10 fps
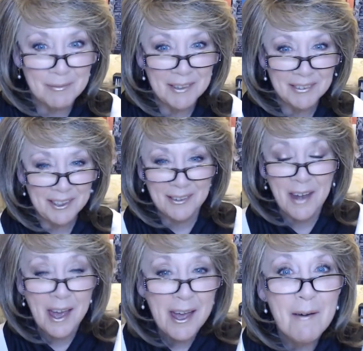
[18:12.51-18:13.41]
I'm here alone.
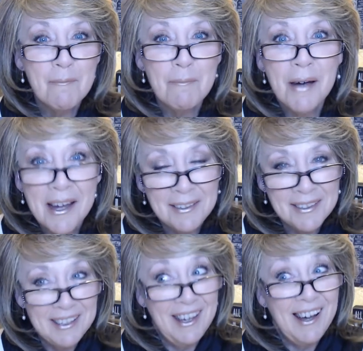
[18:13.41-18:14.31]
But
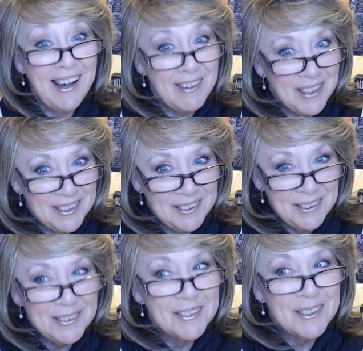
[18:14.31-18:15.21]
I've got a
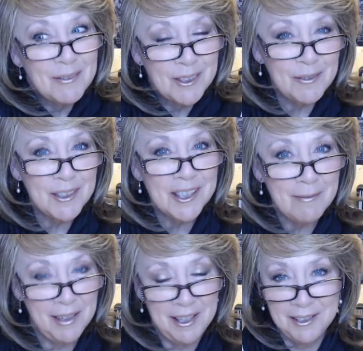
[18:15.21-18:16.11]
new subscription
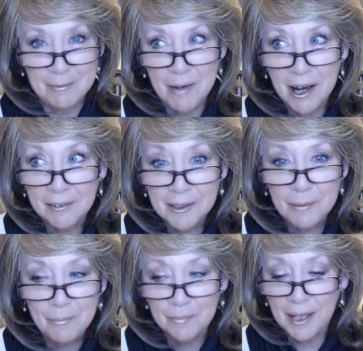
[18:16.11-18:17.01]
coming in
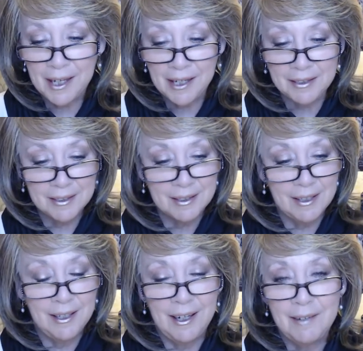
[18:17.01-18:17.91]
tomorrow. And
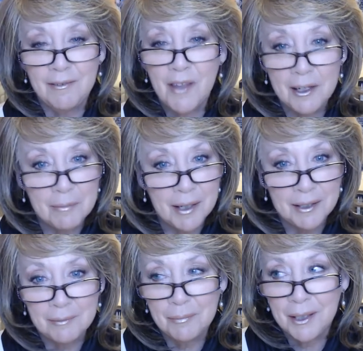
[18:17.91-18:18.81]
I've thought
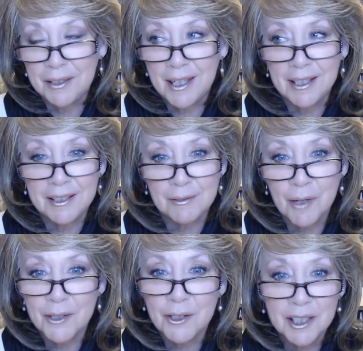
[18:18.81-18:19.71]
about it, but then I didn't
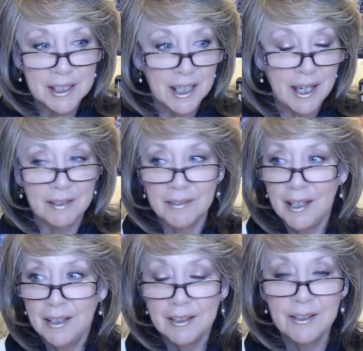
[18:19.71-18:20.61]
want to because I had,
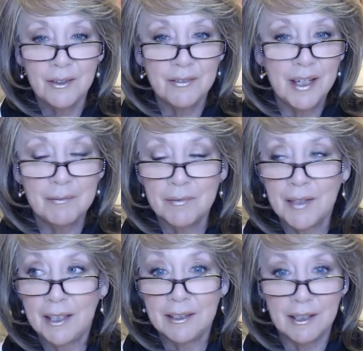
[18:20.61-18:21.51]
you know, I've got
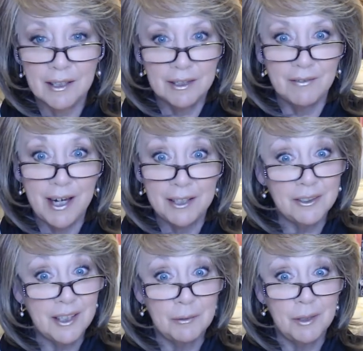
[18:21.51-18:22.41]
like the, the
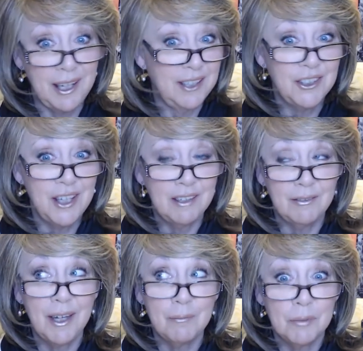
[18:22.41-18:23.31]
vinyl, want one hashtag,
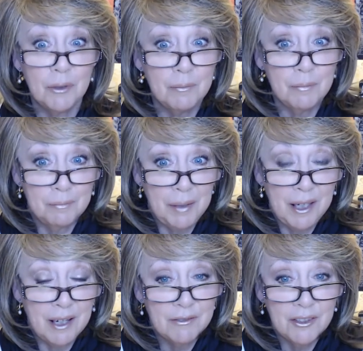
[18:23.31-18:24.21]
I broke
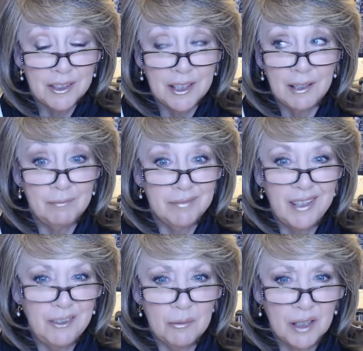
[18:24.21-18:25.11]
PR for that I'm,
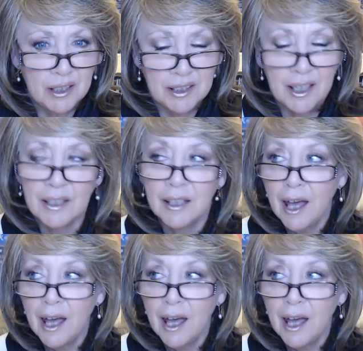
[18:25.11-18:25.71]
I know I'm not going to get it.